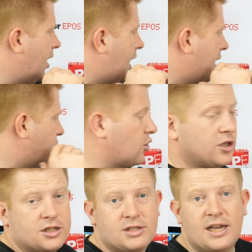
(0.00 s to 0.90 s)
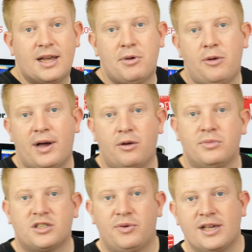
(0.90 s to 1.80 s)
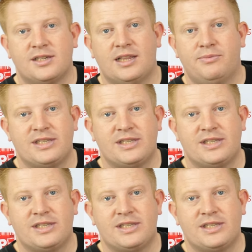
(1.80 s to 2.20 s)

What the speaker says: I would also take their mobile number so we can send them a